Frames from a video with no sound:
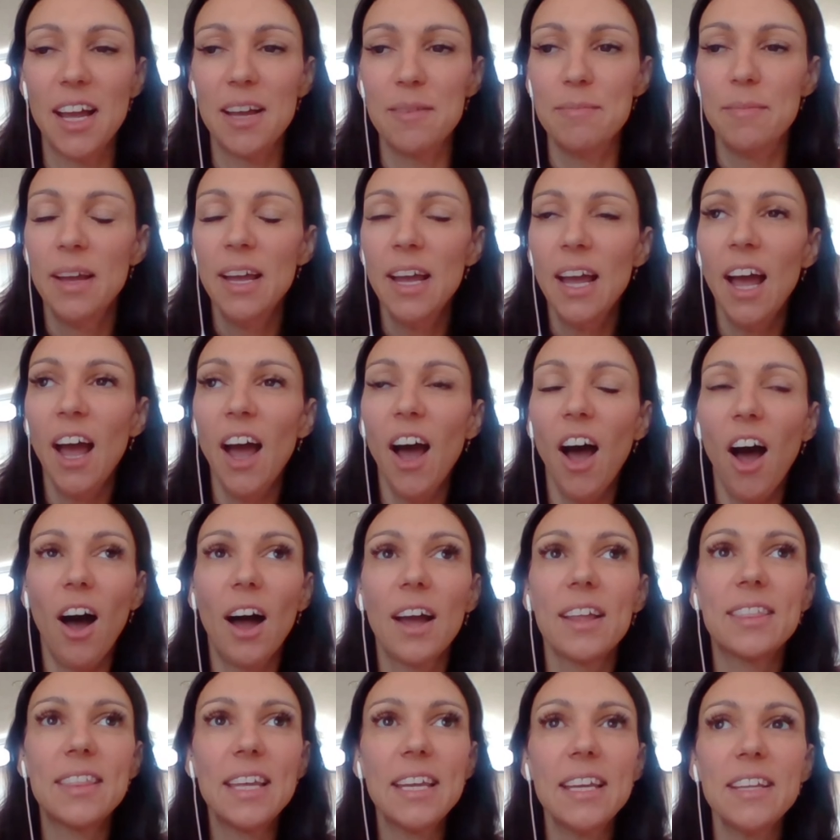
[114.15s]
Um,
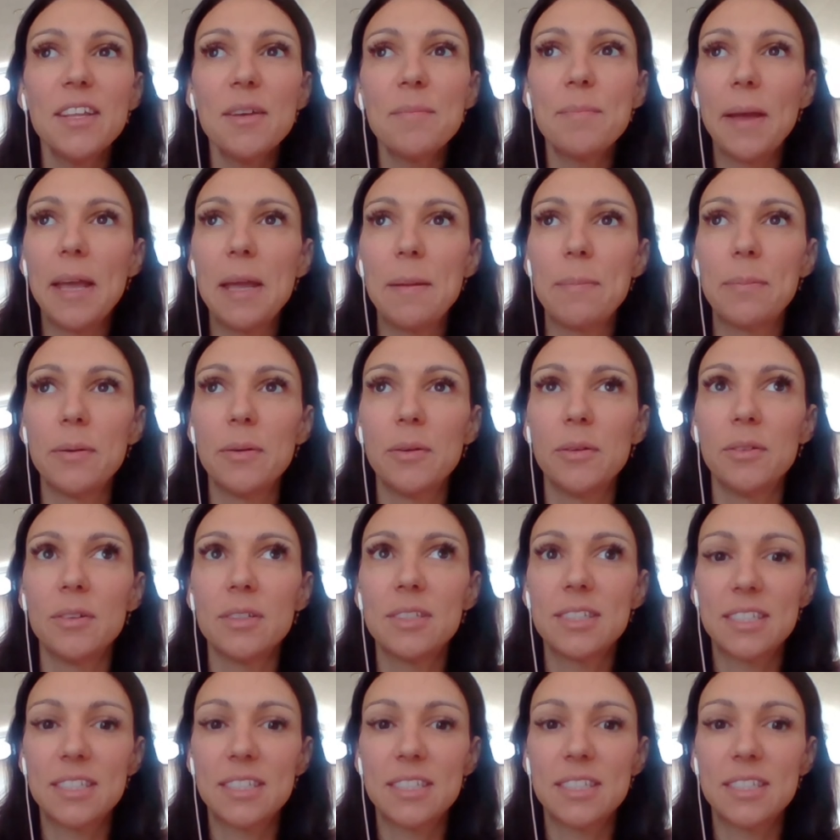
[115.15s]
I think that people